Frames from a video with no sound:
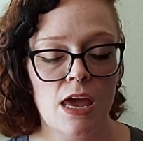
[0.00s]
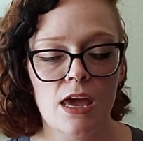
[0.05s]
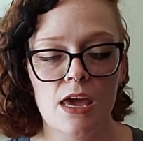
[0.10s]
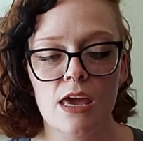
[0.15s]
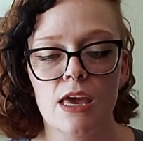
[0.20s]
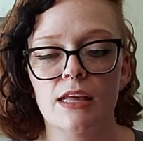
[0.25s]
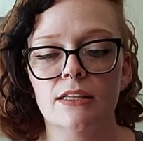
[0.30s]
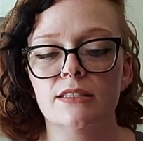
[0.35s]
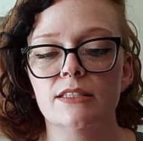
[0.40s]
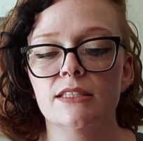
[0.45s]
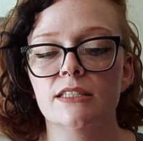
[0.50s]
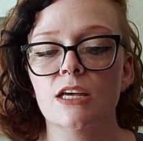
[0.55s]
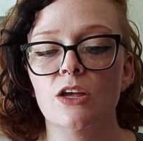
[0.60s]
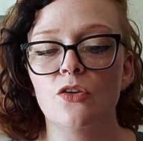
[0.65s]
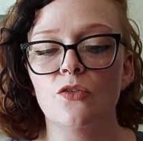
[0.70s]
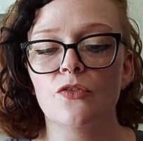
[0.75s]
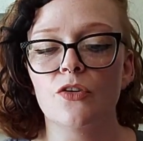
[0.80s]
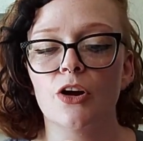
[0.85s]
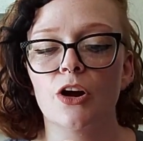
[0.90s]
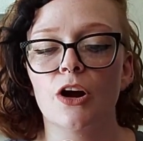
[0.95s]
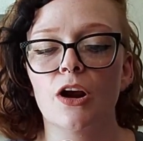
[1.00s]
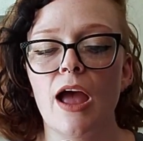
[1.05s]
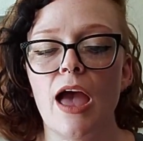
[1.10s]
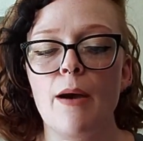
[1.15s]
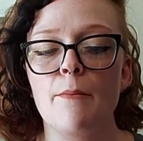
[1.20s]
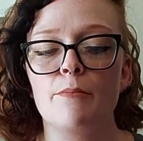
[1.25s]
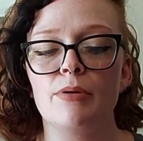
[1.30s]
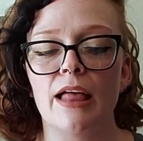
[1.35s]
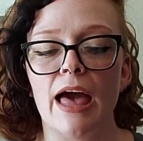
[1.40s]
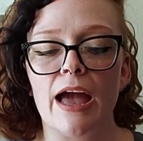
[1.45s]
it's silver
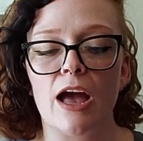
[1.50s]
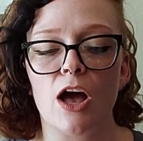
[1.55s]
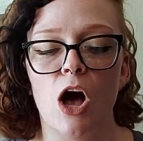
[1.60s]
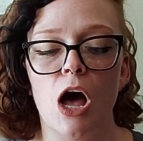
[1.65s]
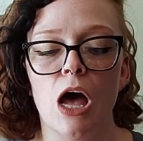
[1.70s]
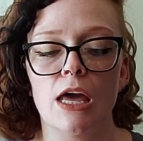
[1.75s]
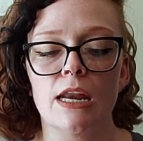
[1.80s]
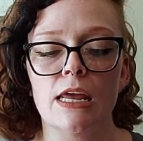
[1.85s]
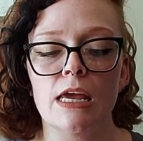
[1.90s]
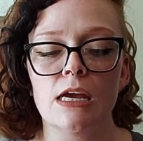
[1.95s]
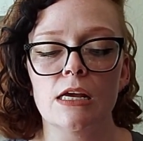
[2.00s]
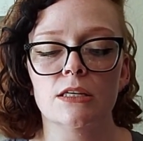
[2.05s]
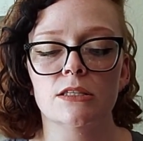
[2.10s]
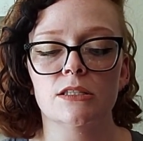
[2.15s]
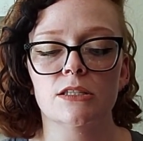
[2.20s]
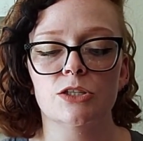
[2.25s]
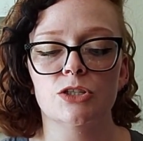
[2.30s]
and black onyx,